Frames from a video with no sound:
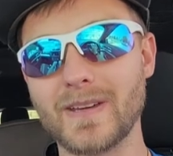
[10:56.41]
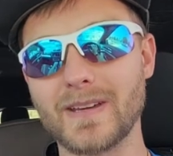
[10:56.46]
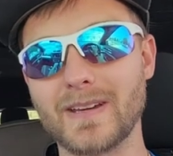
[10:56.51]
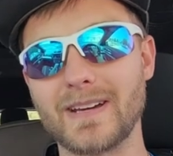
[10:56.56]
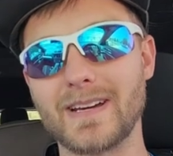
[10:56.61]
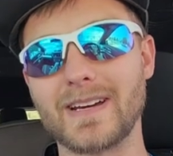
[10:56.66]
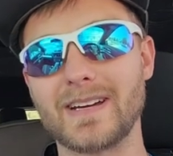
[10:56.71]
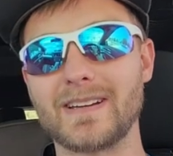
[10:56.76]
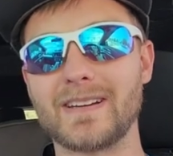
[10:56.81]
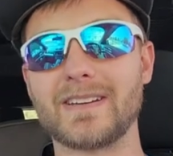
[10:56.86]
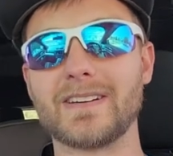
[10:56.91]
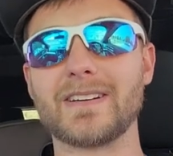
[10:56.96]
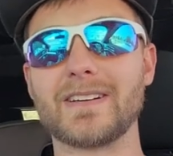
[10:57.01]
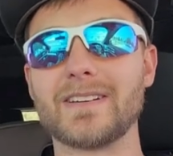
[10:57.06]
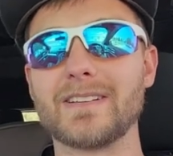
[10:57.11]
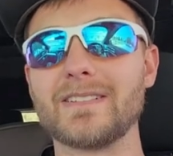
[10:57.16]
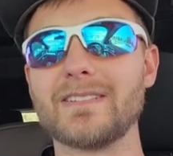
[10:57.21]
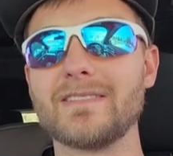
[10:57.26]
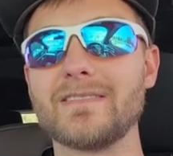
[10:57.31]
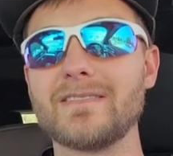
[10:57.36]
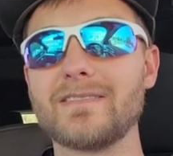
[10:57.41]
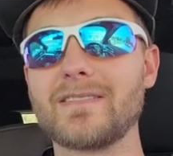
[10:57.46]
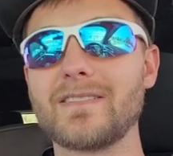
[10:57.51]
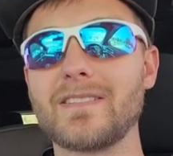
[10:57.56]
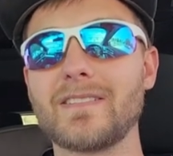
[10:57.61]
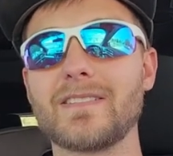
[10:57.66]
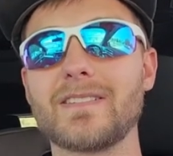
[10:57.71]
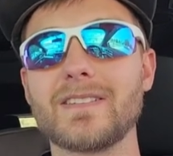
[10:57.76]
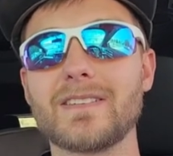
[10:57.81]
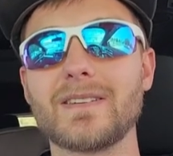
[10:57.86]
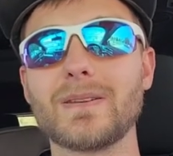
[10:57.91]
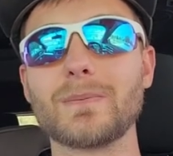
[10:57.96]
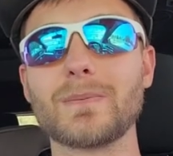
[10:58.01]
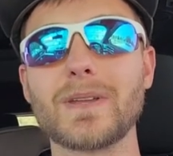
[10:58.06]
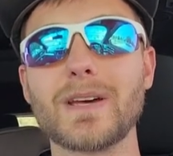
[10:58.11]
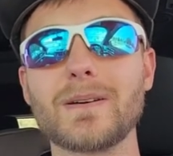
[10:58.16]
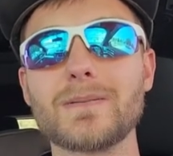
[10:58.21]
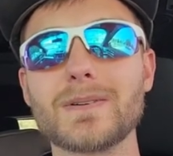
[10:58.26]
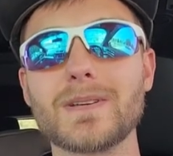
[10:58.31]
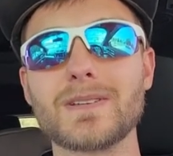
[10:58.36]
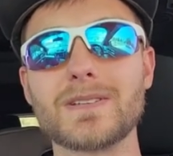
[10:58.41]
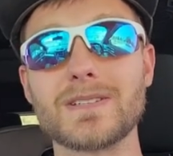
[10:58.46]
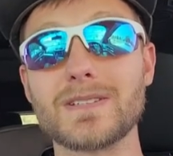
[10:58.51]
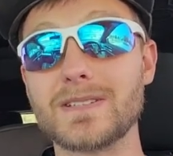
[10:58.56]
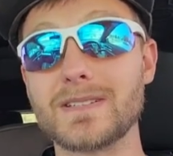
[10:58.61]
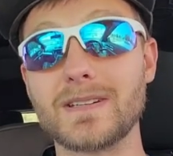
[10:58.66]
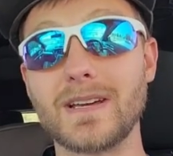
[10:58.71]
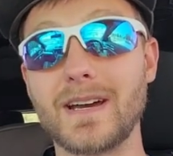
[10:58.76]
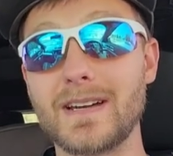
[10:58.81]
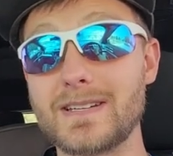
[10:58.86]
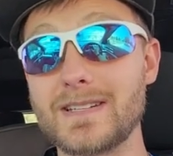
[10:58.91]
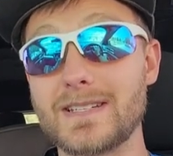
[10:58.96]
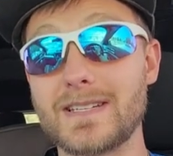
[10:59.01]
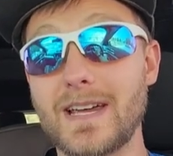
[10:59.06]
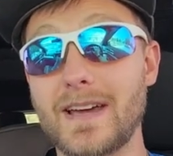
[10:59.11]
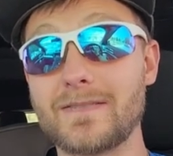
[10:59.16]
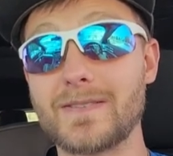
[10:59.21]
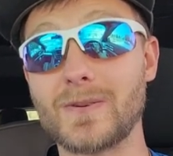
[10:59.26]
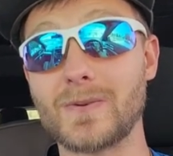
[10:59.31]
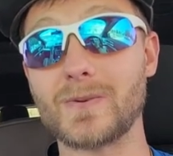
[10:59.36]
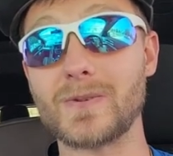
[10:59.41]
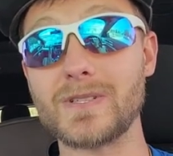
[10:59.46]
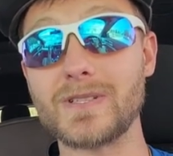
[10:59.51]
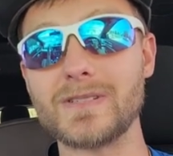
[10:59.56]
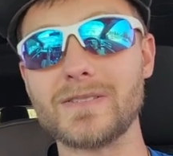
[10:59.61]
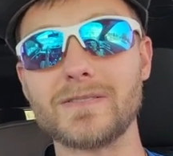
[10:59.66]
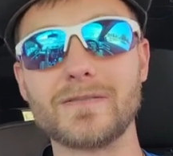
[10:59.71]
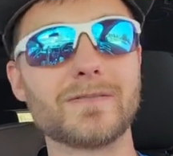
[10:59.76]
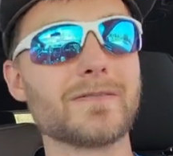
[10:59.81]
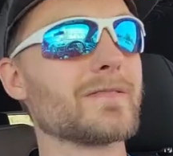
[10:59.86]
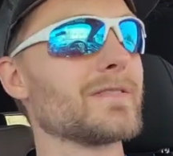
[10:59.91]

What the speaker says: And, sometimes I just have to leave.